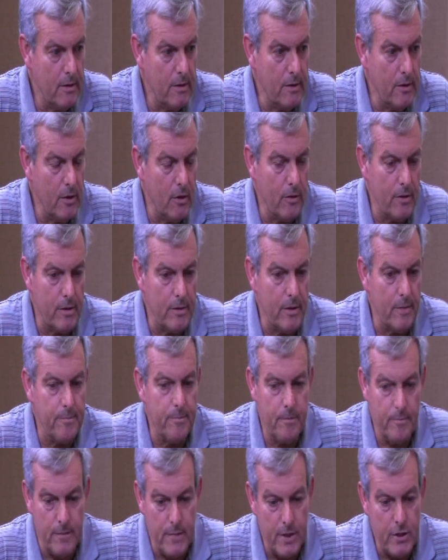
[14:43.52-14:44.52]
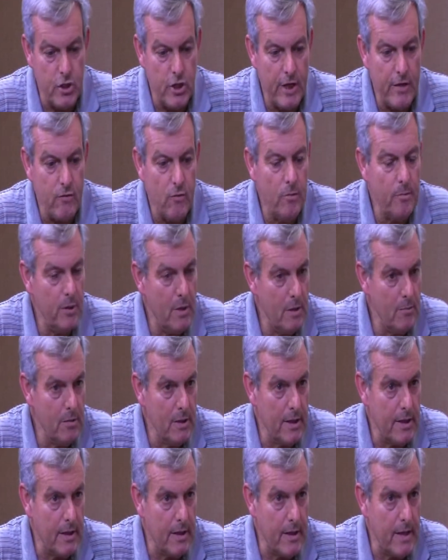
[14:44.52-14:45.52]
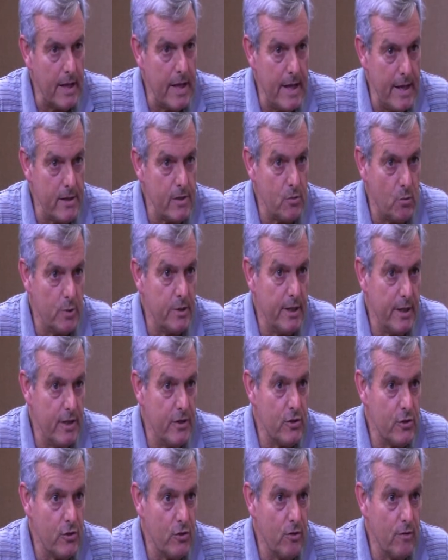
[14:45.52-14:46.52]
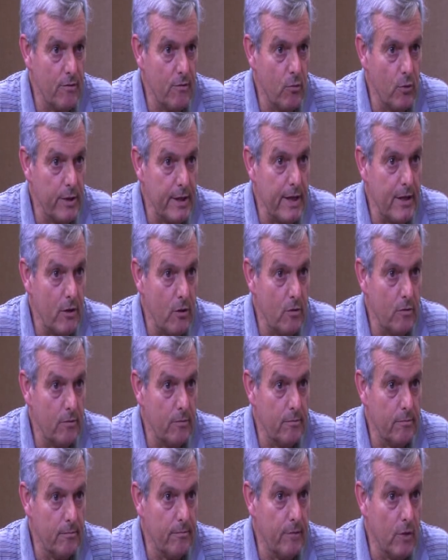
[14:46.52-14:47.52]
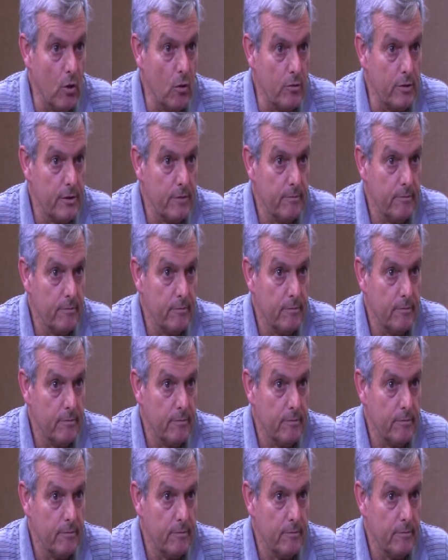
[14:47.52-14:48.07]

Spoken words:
You know, the general public gets what they deserve when they don't vote.